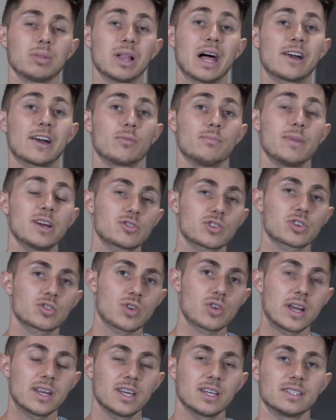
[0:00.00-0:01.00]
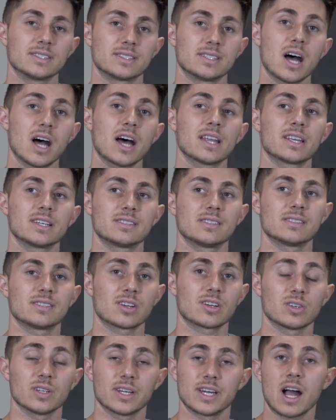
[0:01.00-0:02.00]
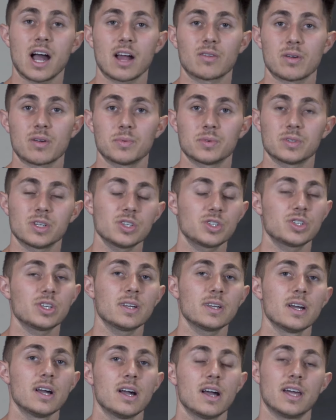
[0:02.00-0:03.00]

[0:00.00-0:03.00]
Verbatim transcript: Plyometric training is not necessarily high repetition,